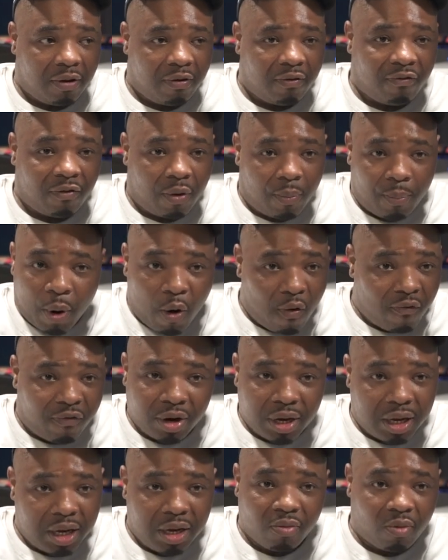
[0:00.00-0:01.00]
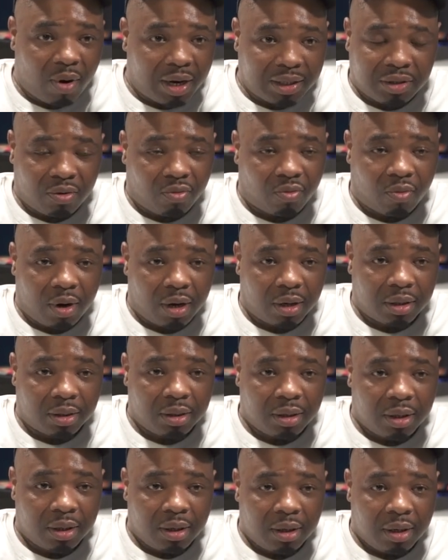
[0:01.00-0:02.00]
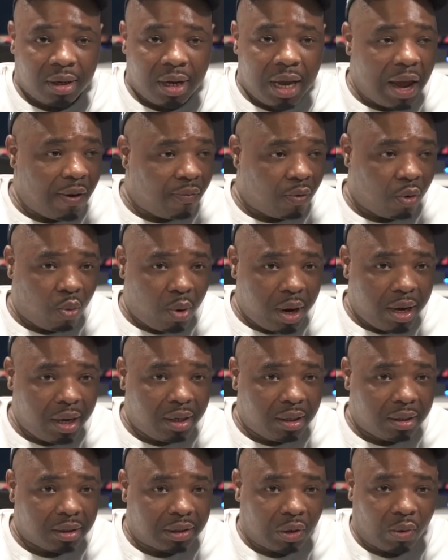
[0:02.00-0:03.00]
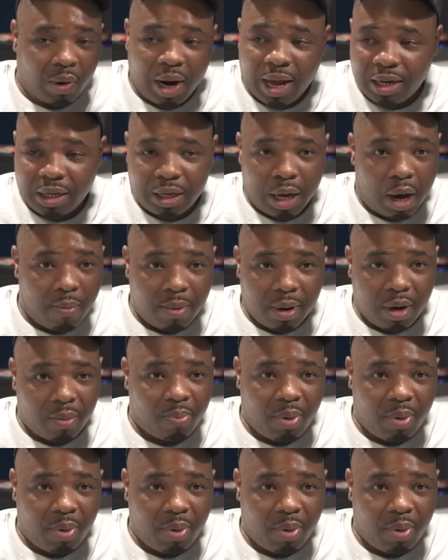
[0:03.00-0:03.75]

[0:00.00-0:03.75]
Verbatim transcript: for both of these restaurants every week, so that double the